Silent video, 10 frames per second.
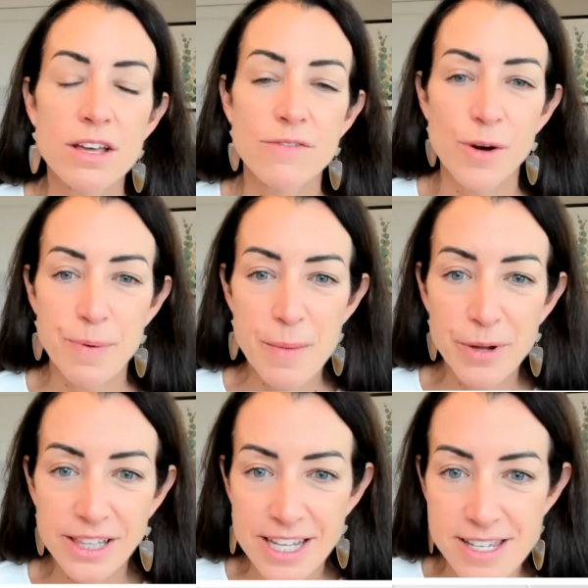for
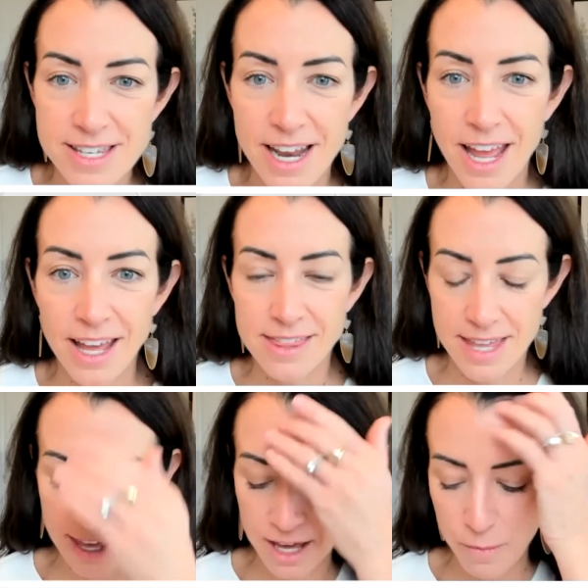people listening,
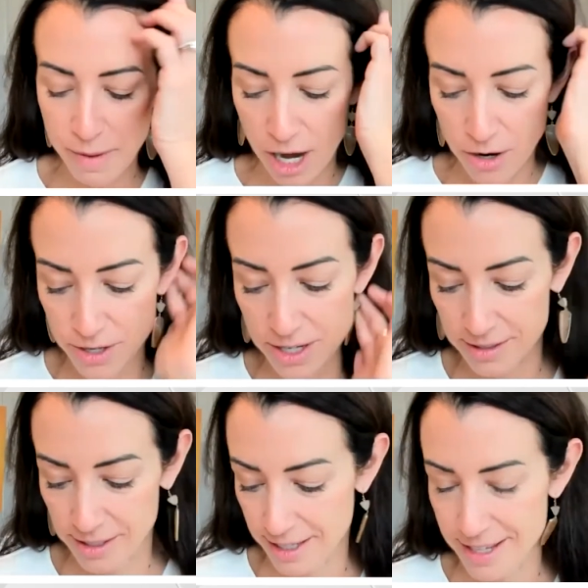thinking about,
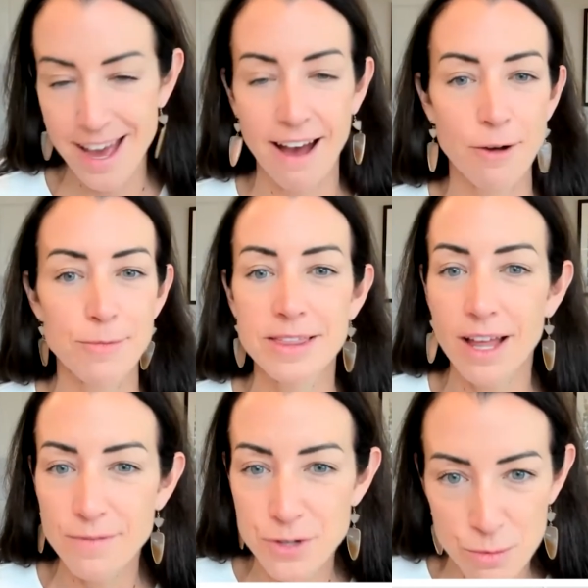I would
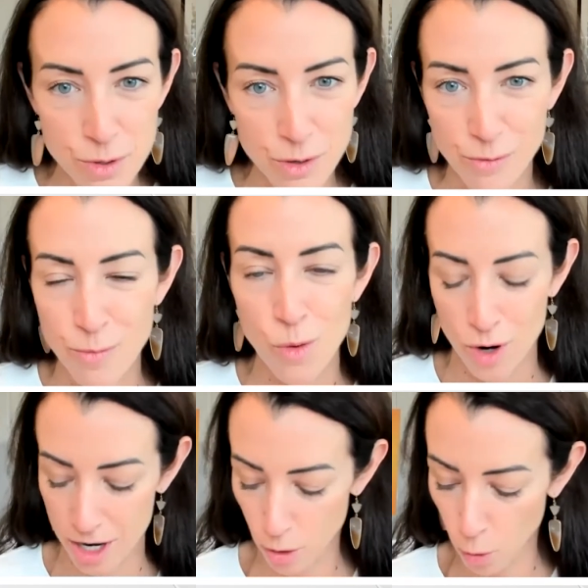love to move
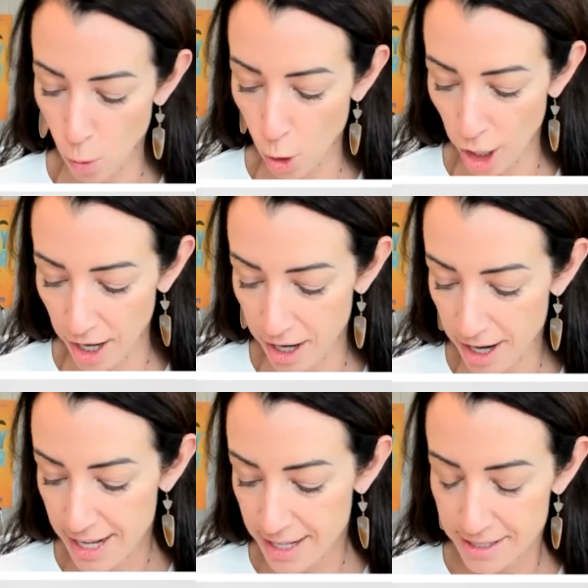more, or,
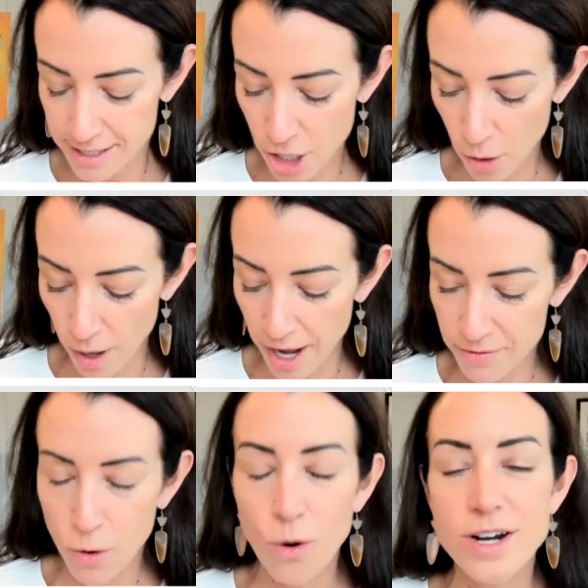
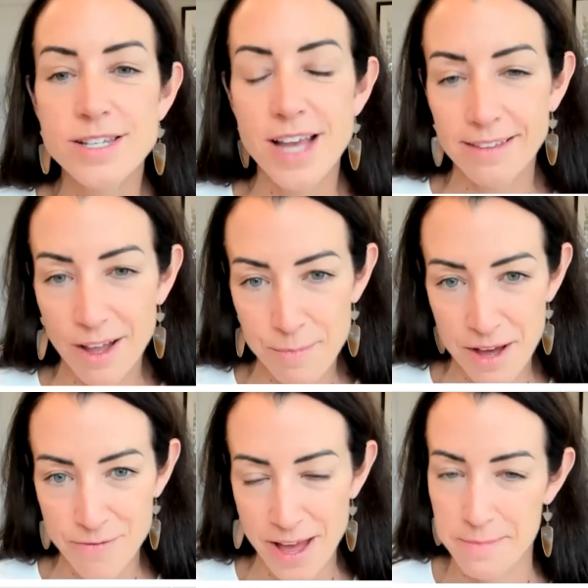of course I love my
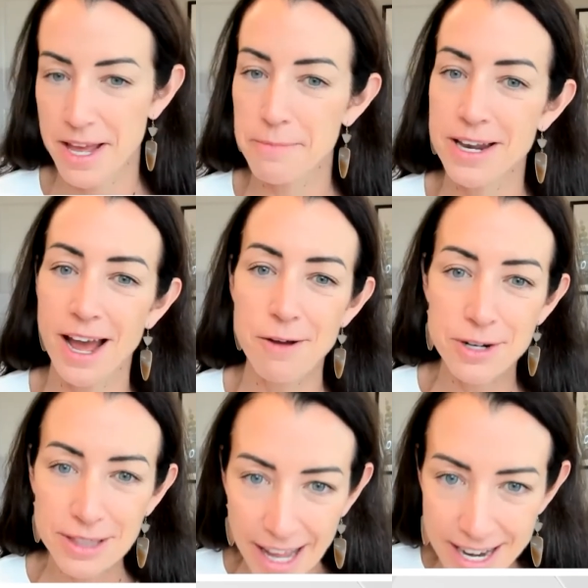family. I
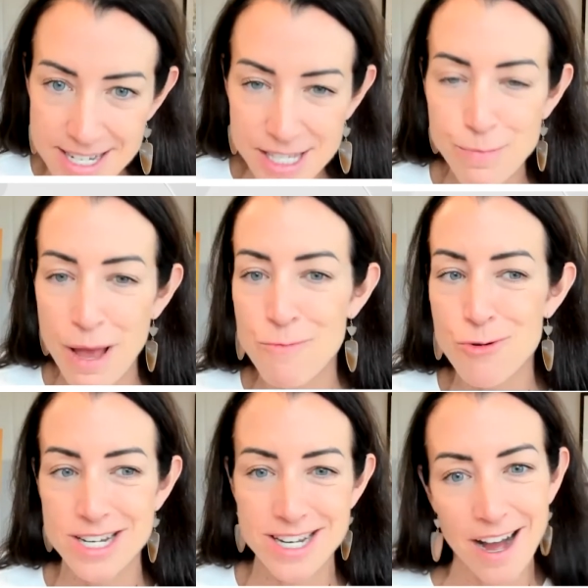would like to spend
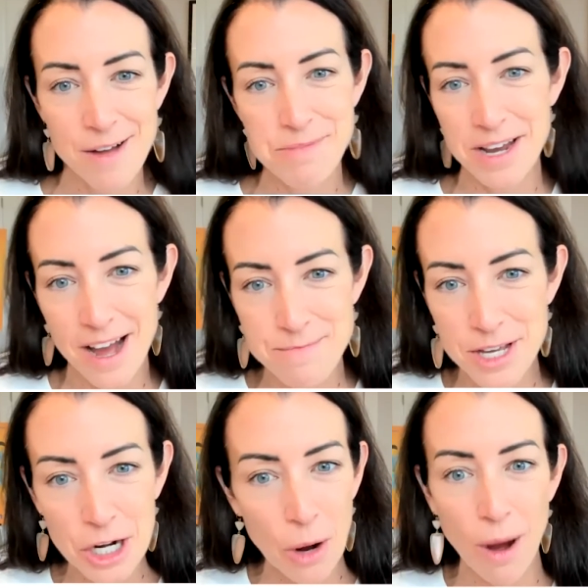more time, but
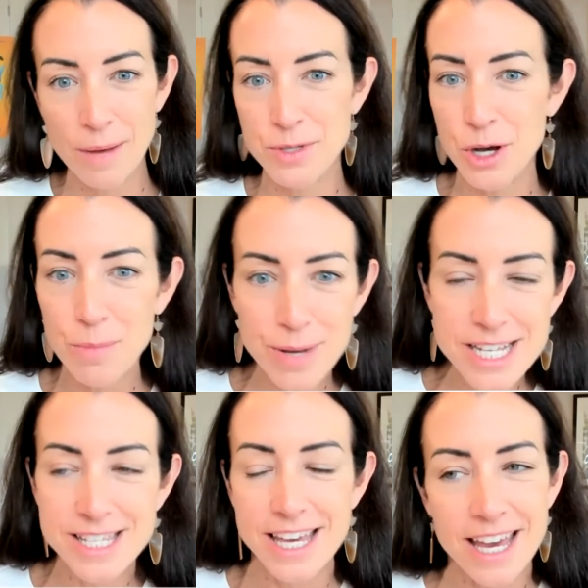I'm so
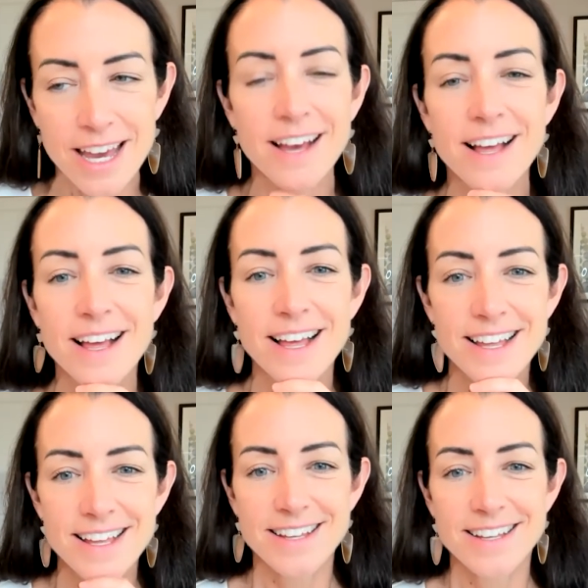busy.
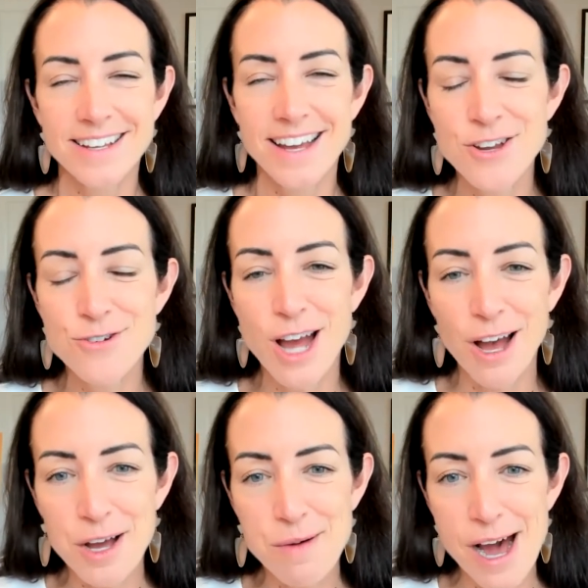Can you
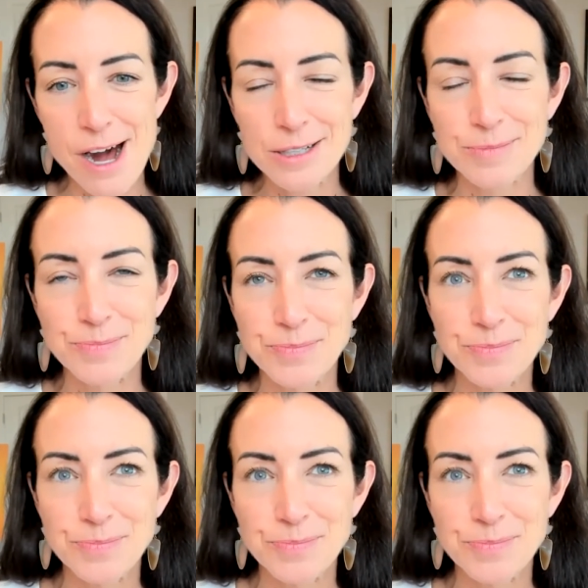talk about,